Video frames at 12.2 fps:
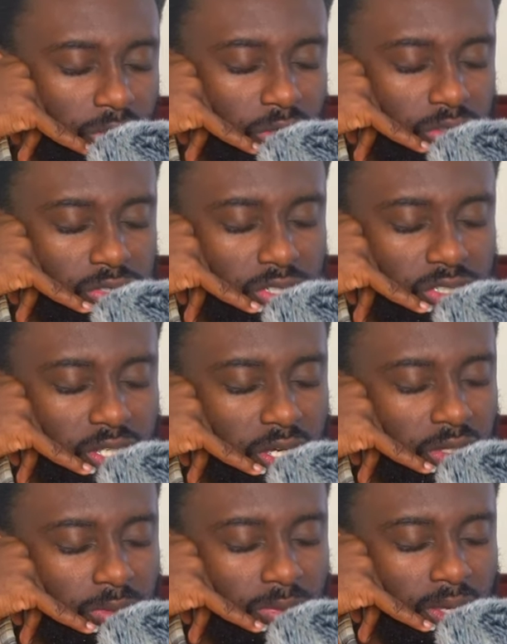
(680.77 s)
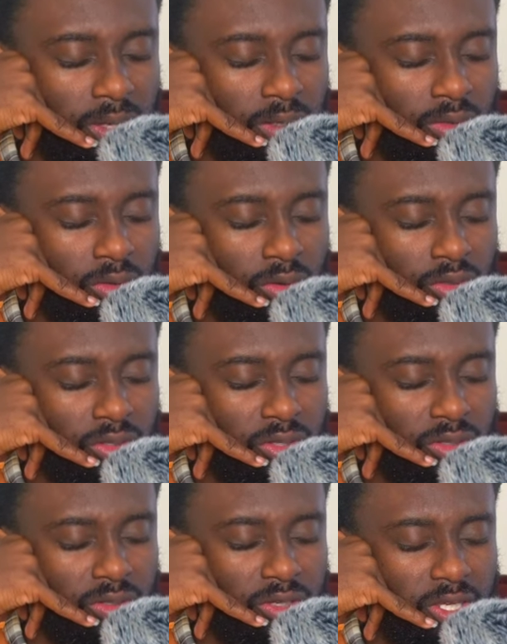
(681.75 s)
Just tell them that, you know, to
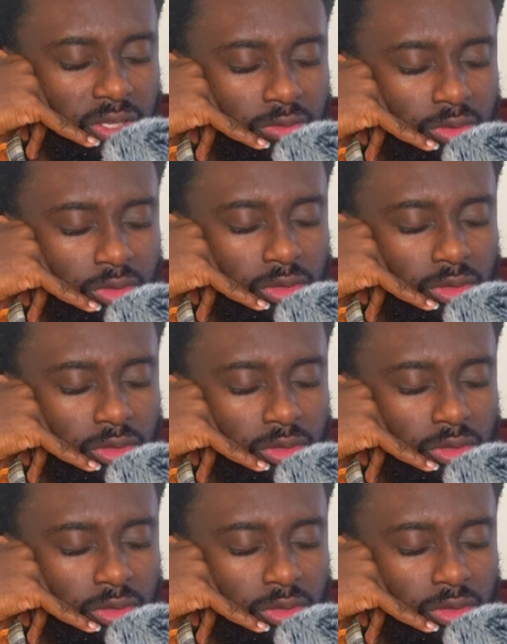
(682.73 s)
give them the